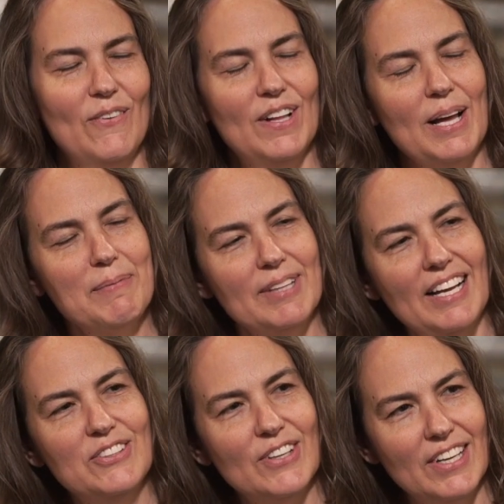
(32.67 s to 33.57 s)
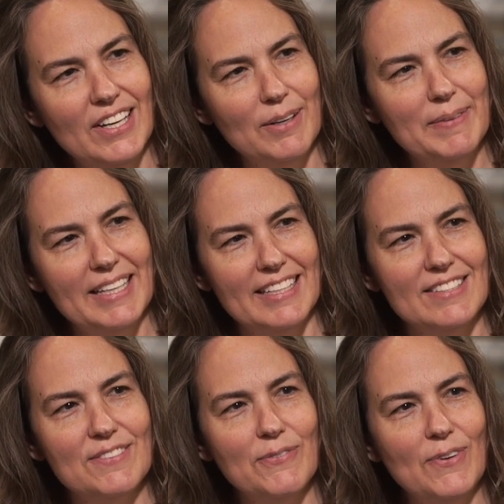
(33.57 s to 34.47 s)
Well, I'm glad you're here
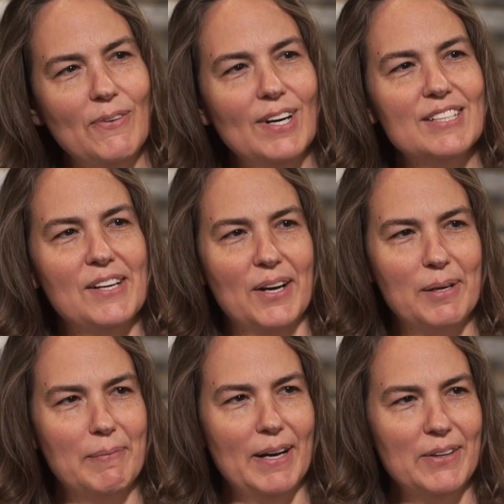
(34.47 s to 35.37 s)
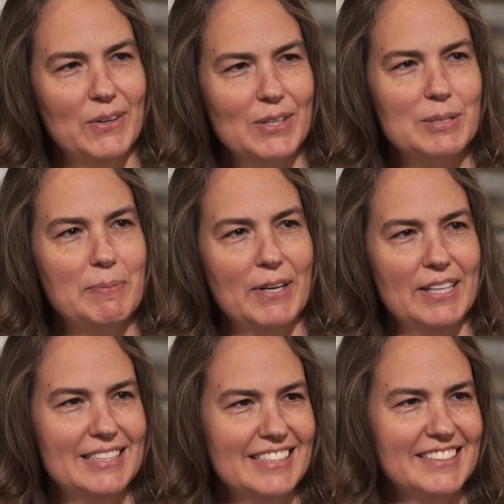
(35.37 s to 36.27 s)
because we want to talk about your
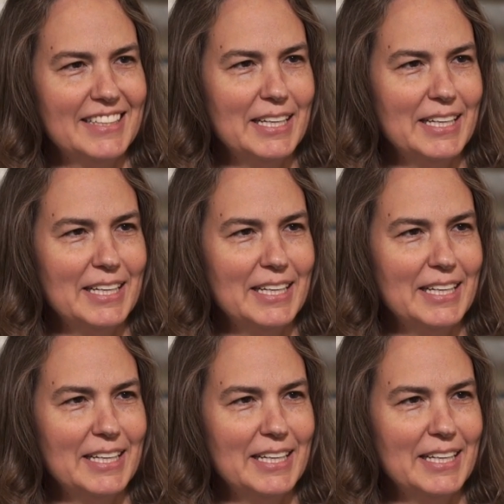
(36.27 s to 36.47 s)
experiences in